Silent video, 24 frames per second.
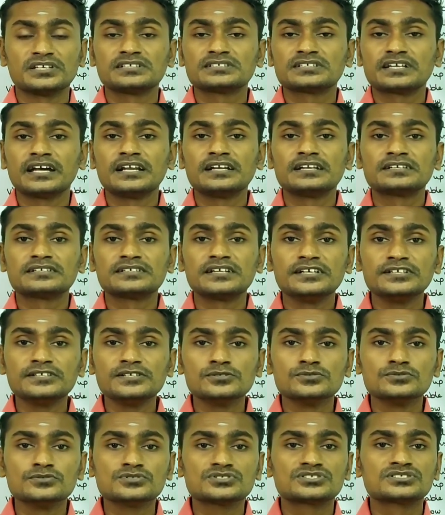It can
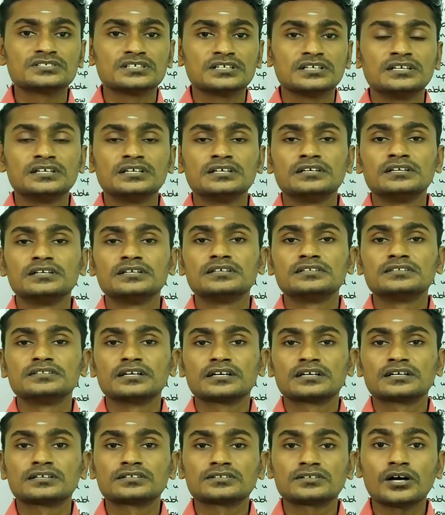reduce
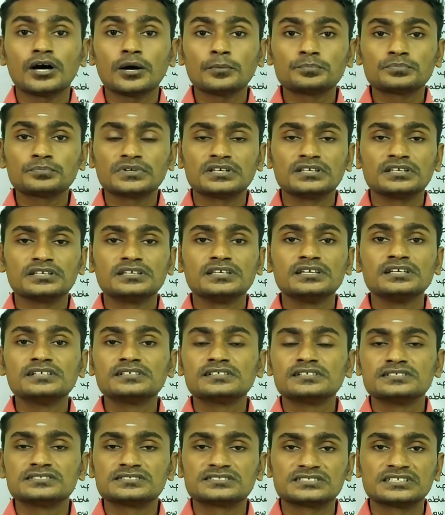the crop
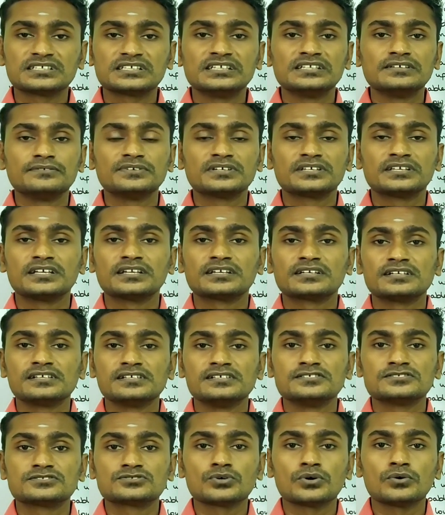yield
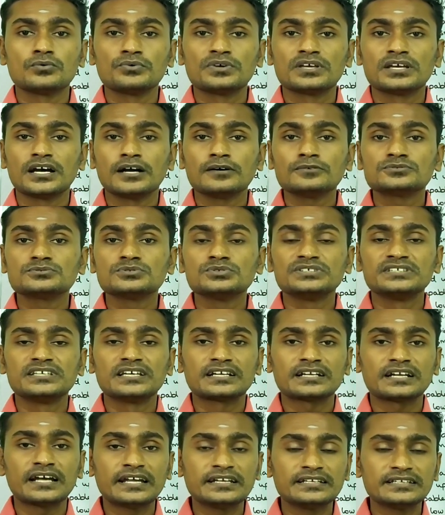significantly. So we have to
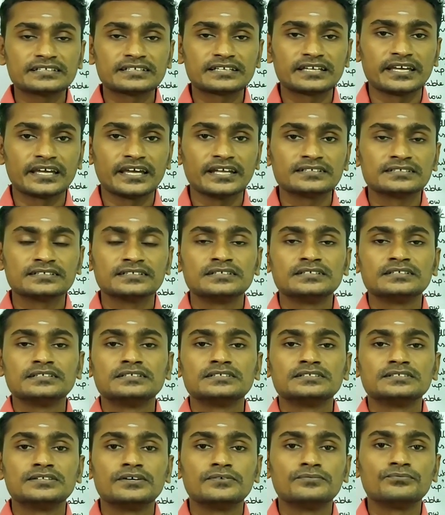eradicate
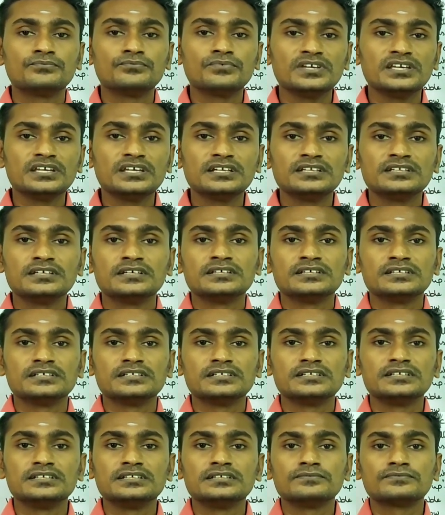the weed
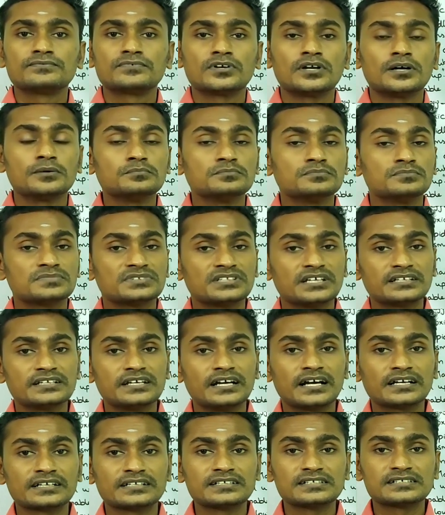from that
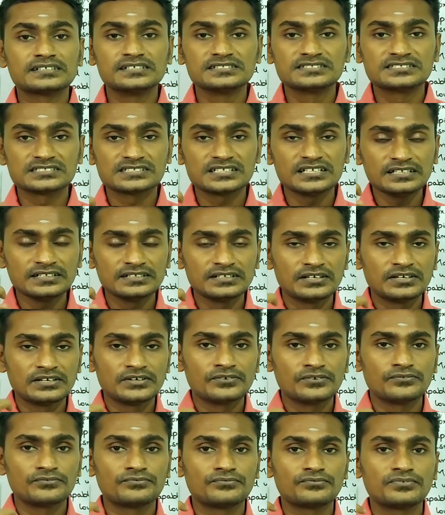agricultural
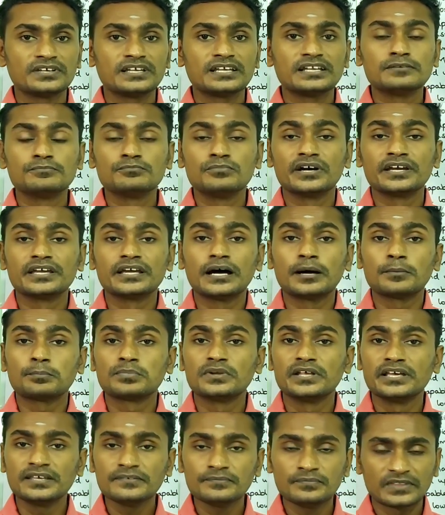field by
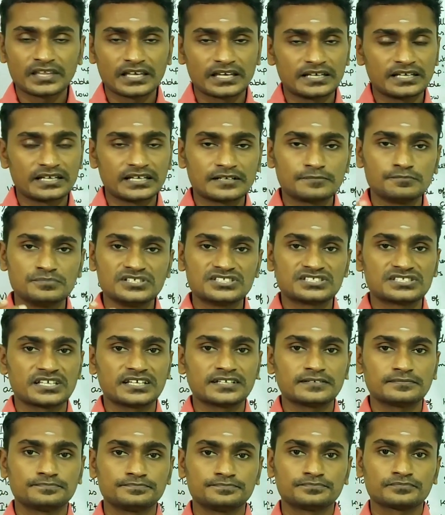applying
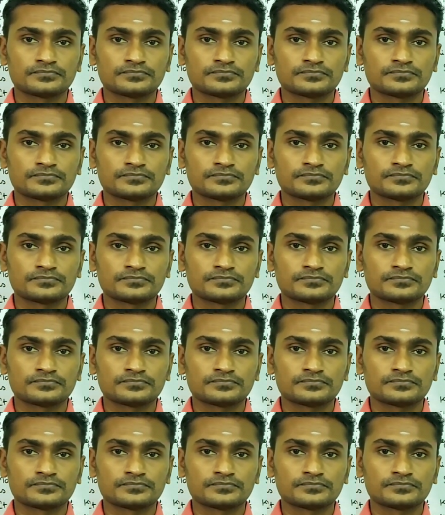herbicide.